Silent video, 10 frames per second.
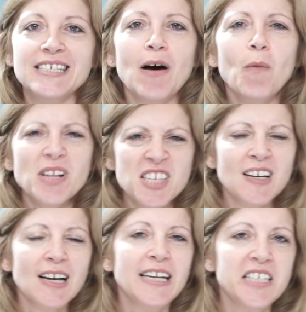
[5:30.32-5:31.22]
Now, what's a
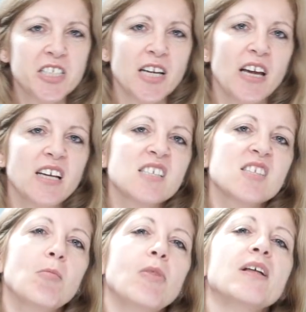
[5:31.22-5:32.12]
cliche? Is
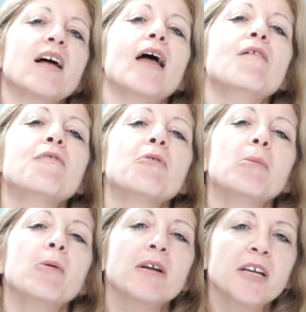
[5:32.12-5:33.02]
something that
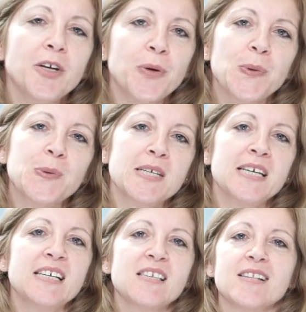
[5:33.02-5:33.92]
everybody
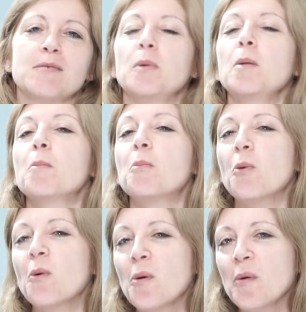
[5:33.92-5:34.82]
uses. It's a bit
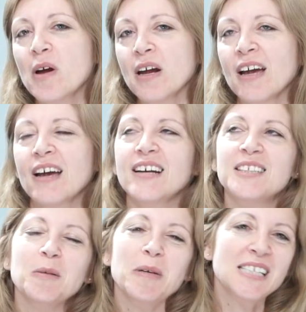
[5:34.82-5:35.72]
boring,
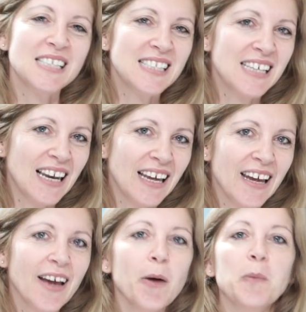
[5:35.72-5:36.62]
it's a bit
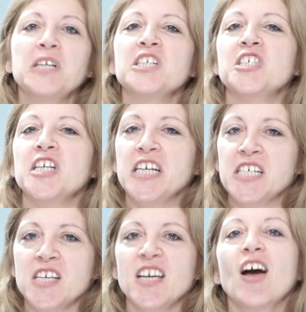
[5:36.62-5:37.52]
silly, a bit
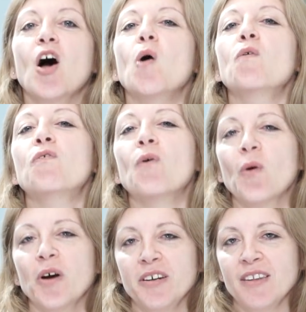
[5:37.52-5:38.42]
cheesy.
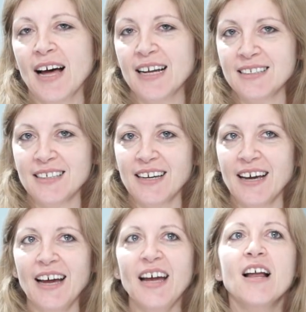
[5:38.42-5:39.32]
Avoid that,
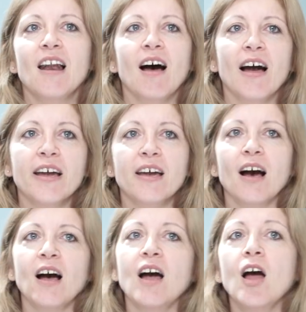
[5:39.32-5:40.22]
okay? Like
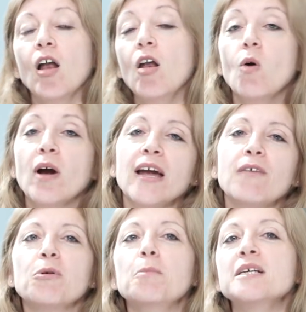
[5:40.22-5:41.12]
looking
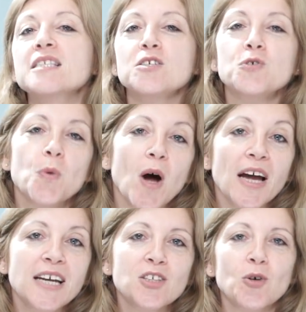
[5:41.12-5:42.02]
for Mrs.
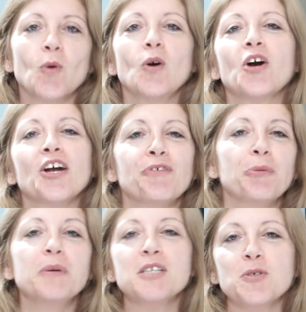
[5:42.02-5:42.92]
Right or looking for
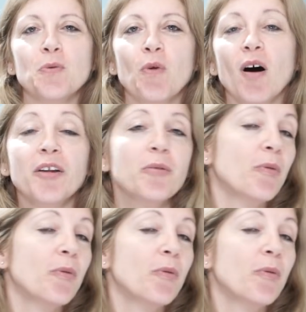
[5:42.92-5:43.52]
Mr. Right.